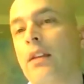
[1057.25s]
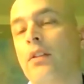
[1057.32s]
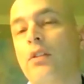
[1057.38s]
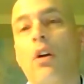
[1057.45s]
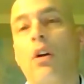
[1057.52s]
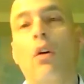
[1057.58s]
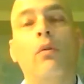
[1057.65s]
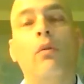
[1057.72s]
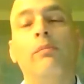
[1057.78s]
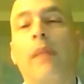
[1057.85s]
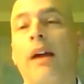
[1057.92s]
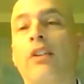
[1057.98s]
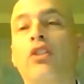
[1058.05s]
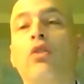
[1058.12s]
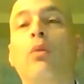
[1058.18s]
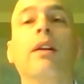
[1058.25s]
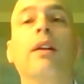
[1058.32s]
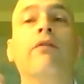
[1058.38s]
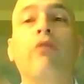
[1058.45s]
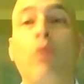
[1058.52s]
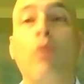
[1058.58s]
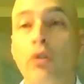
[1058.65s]
So my
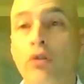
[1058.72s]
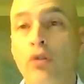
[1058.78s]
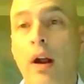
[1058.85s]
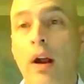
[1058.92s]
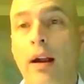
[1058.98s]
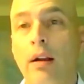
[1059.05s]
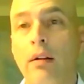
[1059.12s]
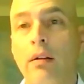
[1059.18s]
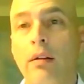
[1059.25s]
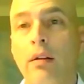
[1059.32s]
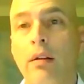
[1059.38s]
24th dryer